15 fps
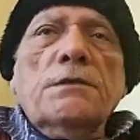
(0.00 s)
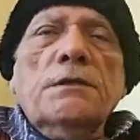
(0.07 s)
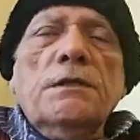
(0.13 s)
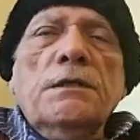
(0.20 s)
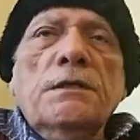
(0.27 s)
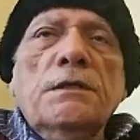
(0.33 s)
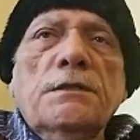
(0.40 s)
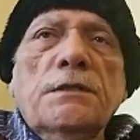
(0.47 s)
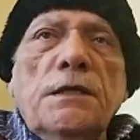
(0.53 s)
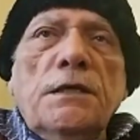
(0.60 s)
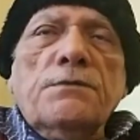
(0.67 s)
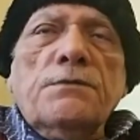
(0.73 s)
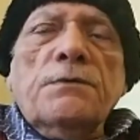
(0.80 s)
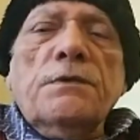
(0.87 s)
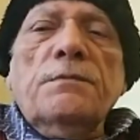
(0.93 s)
in
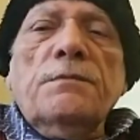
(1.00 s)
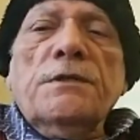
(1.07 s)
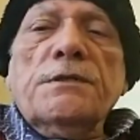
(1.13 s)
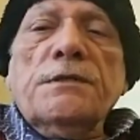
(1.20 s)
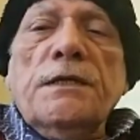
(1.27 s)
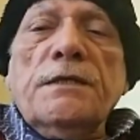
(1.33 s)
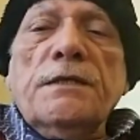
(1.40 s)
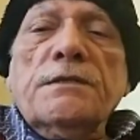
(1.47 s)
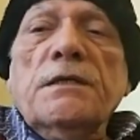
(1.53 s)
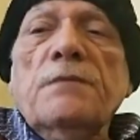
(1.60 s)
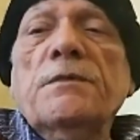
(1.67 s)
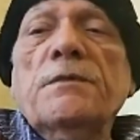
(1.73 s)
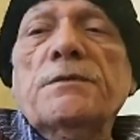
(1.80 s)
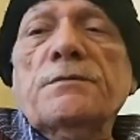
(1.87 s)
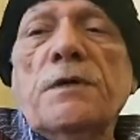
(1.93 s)
touch with Mr. S.K.
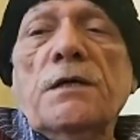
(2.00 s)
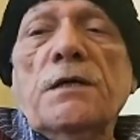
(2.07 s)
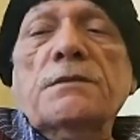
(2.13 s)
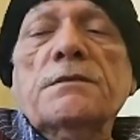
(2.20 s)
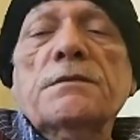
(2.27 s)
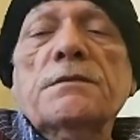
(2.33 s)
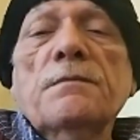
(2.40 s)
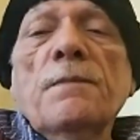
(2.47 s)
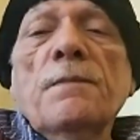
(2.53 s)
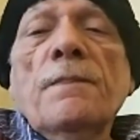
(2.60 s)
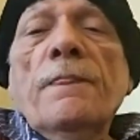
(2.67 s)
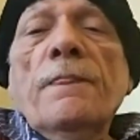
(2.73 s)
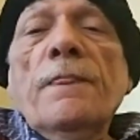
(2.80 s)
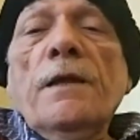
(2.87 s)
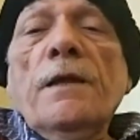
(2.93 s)
Biswas,
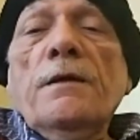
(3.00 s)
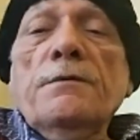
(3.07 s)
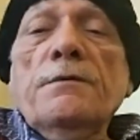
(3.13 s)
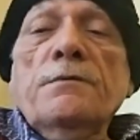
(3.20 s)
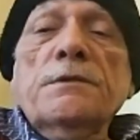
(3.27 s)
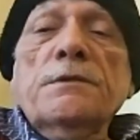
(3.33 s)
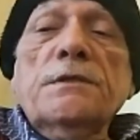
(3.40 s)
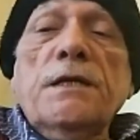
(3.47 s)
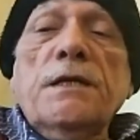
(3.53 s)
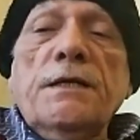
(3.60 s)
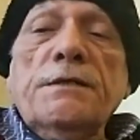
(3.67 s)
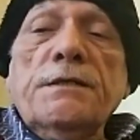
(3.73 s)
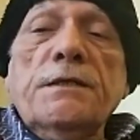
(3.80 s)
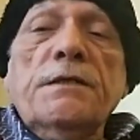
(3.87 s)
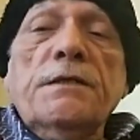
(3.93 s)
he was a
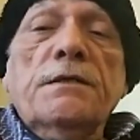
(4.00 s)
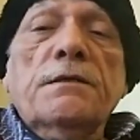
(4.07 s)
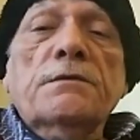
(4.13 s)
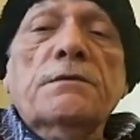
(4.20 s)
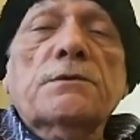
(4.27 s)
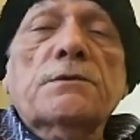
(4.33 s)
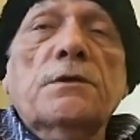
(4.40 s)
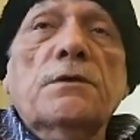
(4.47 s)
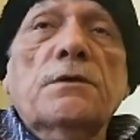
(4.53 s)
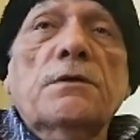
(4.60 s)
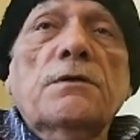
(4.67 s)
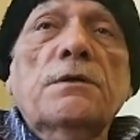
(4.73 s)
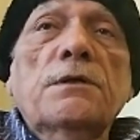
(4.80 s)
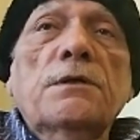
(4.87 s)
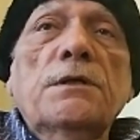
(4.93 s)
writer.
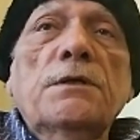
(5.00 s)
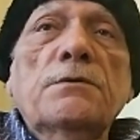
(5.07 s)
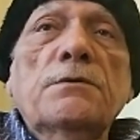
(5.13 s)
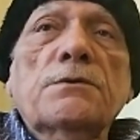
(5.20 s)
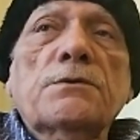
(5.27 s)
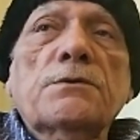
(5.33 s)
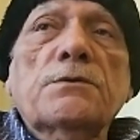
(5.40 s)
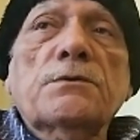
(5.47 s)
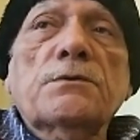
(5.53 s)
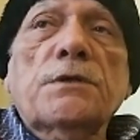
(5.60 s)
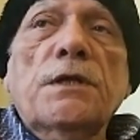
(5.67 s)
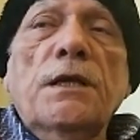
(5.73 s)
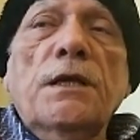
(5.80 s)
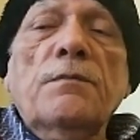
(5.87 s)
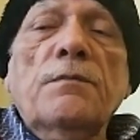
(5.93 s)
So he used to
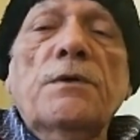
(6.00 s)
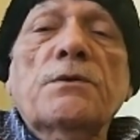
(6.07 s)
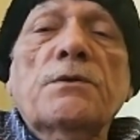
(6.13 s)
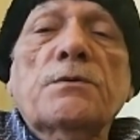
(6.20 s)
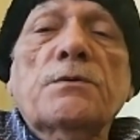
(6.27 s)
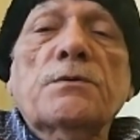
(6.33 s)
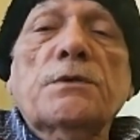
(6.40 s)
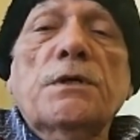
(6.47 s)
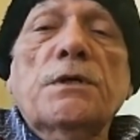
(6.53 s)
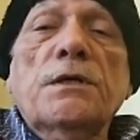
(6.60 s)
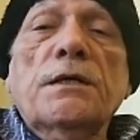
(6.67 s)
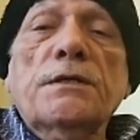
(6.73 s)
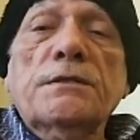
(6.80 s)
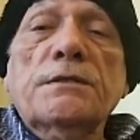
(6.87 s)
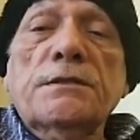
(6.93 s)
take me to
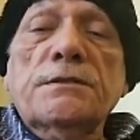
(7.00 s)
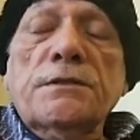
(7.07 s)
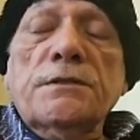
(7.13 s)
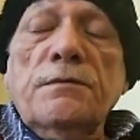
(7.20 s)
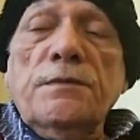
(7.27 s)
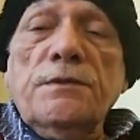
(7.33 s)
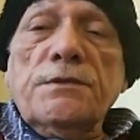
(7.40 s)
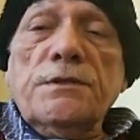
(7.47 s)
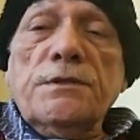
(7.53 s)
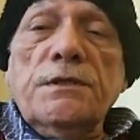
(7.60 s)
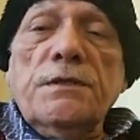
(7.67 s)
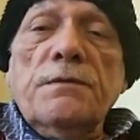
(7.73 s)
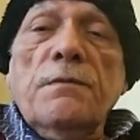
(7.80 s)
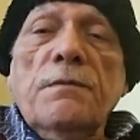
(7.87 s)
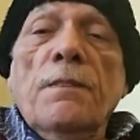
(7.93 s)
the residence of
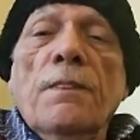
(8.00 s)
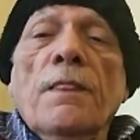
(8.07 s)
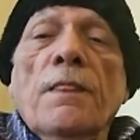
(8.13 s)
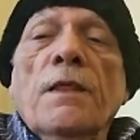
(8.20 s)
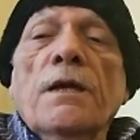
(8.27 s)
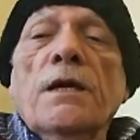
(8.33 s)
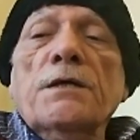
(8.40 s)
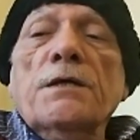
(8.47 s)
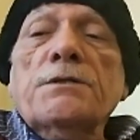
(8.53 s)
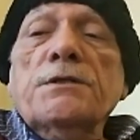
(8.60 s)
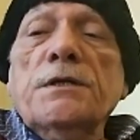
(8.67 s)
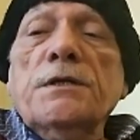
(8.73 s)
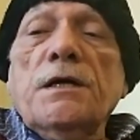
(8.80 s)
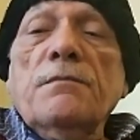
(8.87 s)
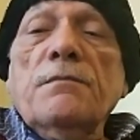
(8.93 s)
Mr.
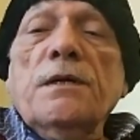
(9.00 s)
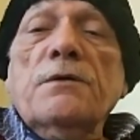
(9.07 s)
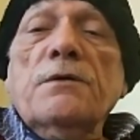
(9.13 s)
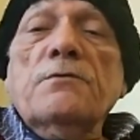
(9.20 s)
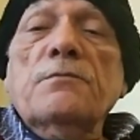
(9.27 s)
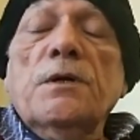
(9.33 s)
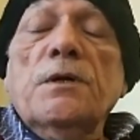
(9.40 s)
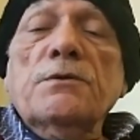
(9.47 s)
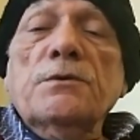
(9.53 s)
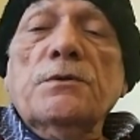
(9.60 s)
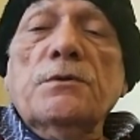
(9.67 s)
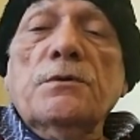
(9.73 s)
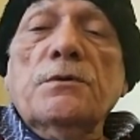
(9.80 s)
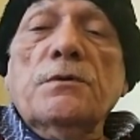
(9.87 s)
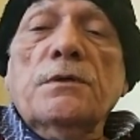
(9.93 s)
Kashiram at Humayun
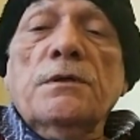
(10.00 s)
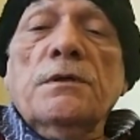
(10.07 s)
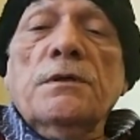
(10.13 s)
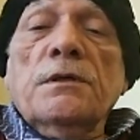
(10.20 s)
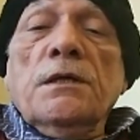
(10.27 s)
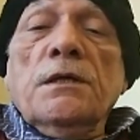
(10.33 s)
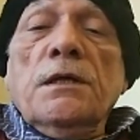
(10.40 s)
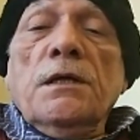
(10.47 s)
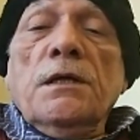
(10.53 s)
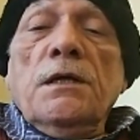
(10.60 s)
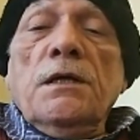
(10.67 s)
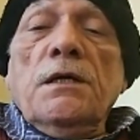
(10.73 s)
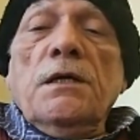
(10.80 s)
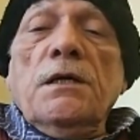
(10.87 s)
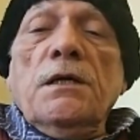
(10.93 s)
Road.
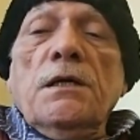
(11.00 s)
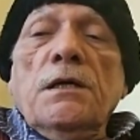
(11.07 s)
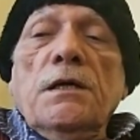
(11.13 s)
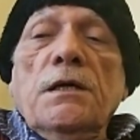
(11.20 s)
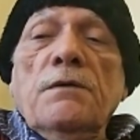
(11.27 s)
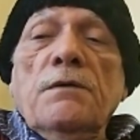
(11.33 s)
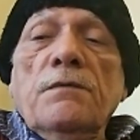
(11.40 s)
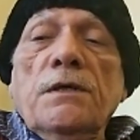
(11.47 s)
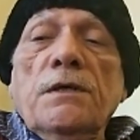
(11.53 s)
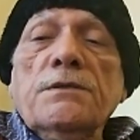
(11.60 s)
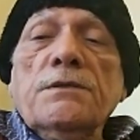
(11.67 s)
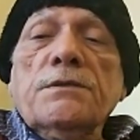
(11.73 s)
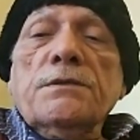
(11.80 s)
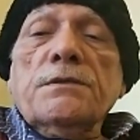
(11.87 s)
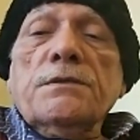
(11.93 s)
And
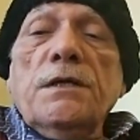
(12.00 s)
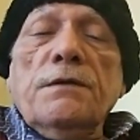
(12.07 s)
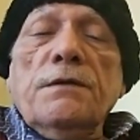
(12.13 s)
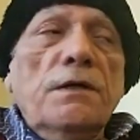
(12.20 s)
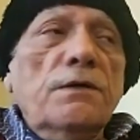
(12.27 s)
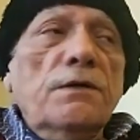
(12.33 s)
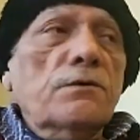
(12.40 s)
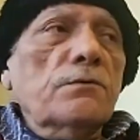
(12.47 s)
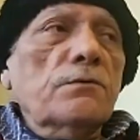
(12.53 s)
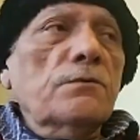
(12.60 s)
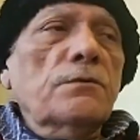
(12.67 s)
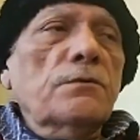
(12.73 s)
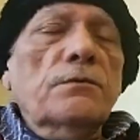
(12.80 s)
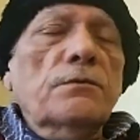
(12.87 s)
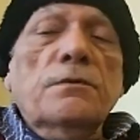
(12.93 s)
once I went
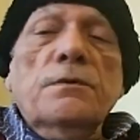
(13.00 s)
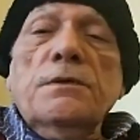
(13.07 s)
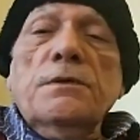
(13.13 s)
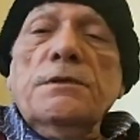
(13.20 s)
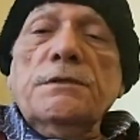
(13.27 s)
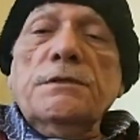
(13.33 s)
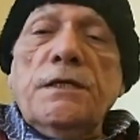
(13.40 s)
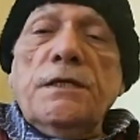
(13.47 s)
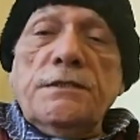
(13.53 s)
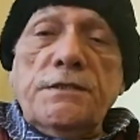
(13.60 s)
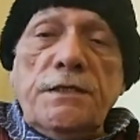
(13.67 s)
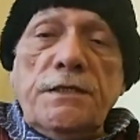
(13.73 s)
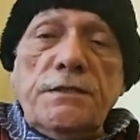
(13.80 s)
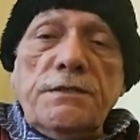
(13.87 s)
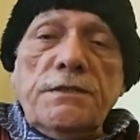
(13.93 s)
to his
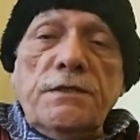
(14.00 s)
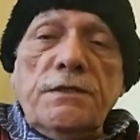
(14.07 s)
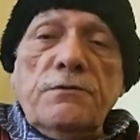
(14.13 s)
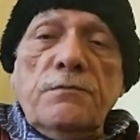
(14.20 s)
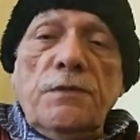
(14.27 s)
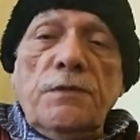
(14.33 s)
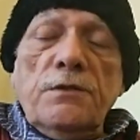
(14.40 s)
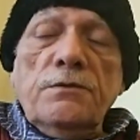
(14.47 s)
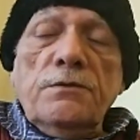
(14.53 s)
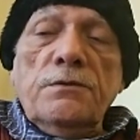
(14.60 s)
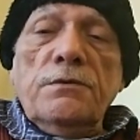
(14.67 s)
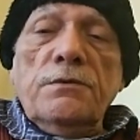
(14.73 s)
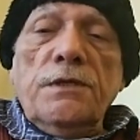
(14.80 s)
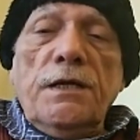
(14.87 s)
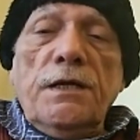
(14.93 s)
residence at Humayun
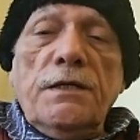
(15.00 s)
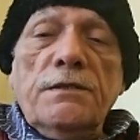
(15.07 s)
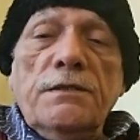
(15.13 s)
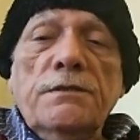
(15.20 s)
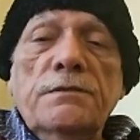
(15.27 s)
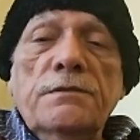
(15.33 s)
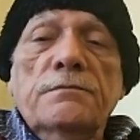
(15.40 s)
Road, and